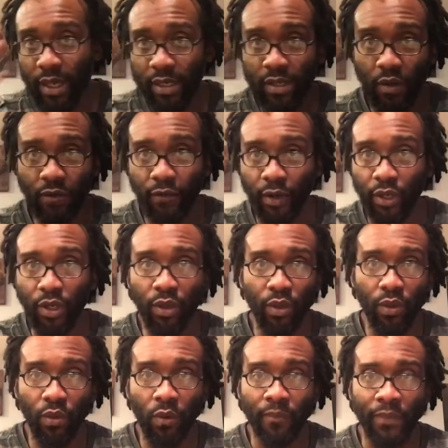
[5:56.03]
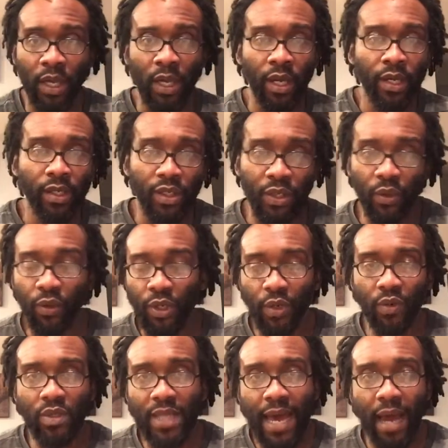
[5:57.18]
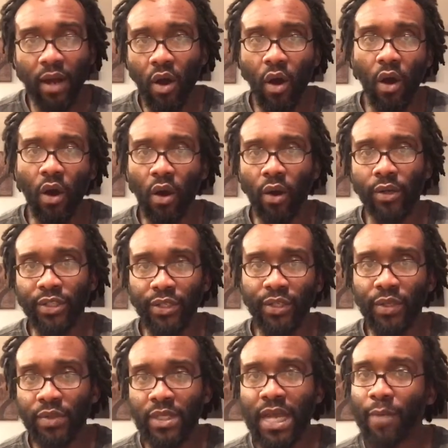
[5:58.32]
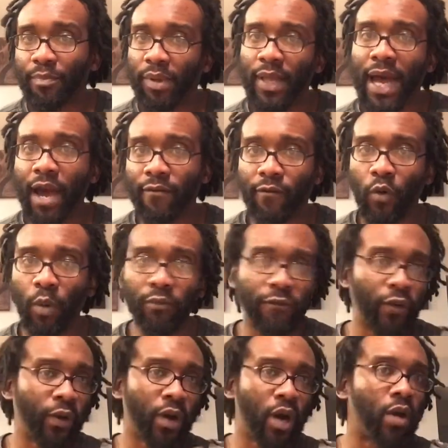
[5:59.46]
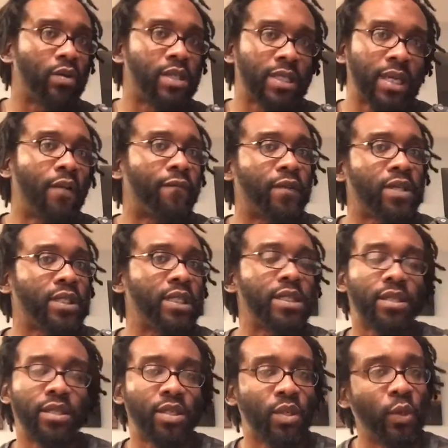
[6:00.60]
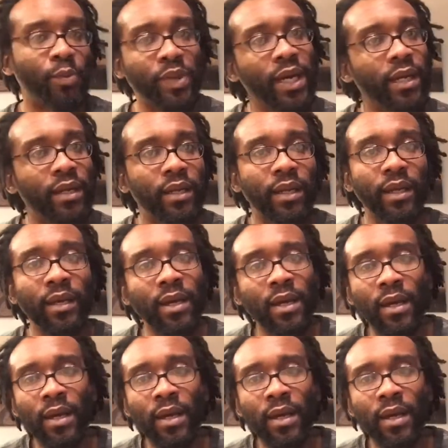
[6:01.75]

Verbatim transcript: And so for you to use that card, to use that platform for your own selfishness and stupidity,